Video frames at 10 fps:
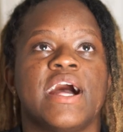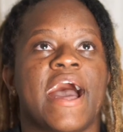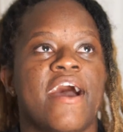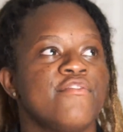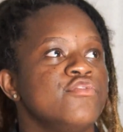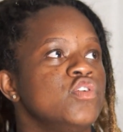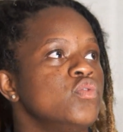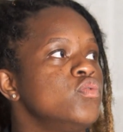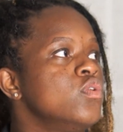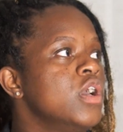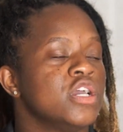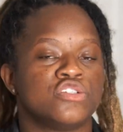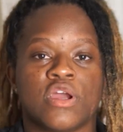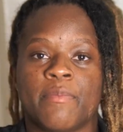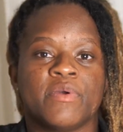have you
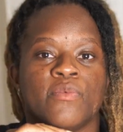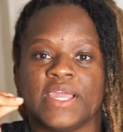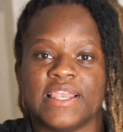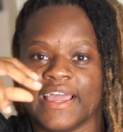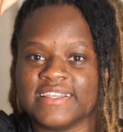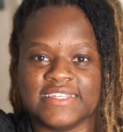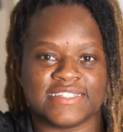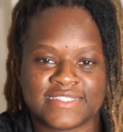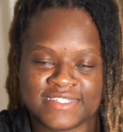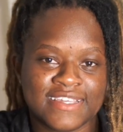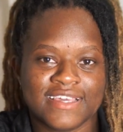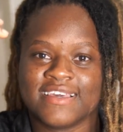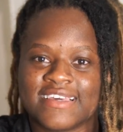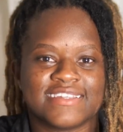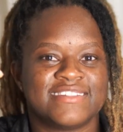dropping weight like this?
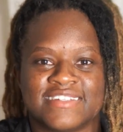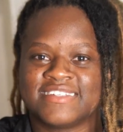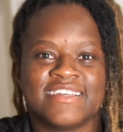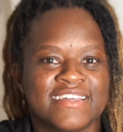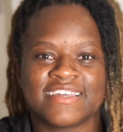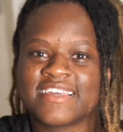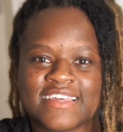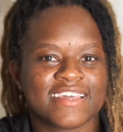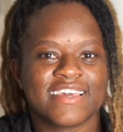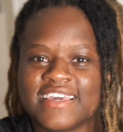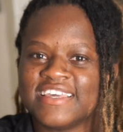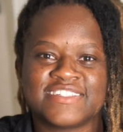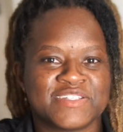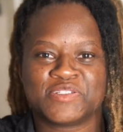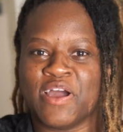It's just
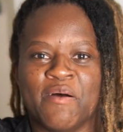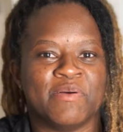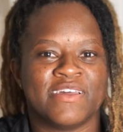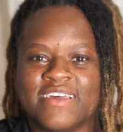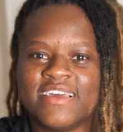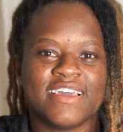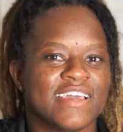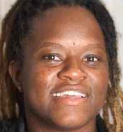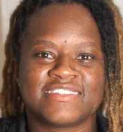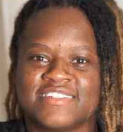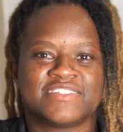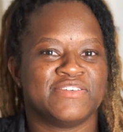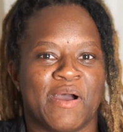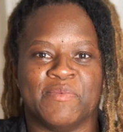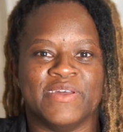dropping. It's just
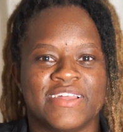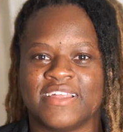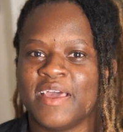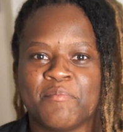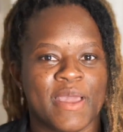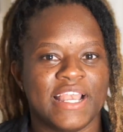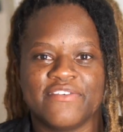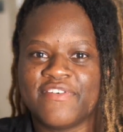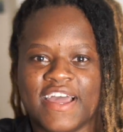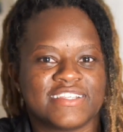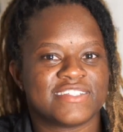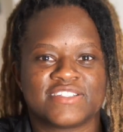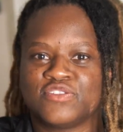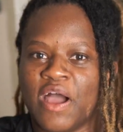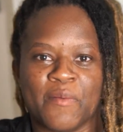dropping. Belly fat
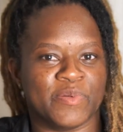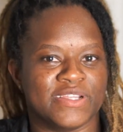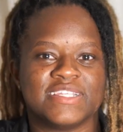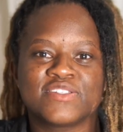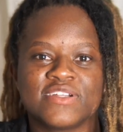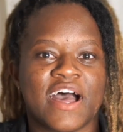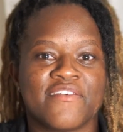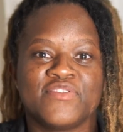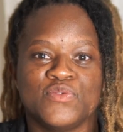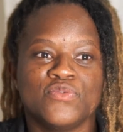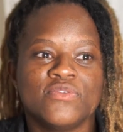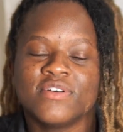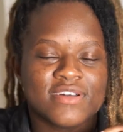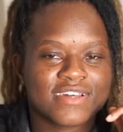just dropping. This will have you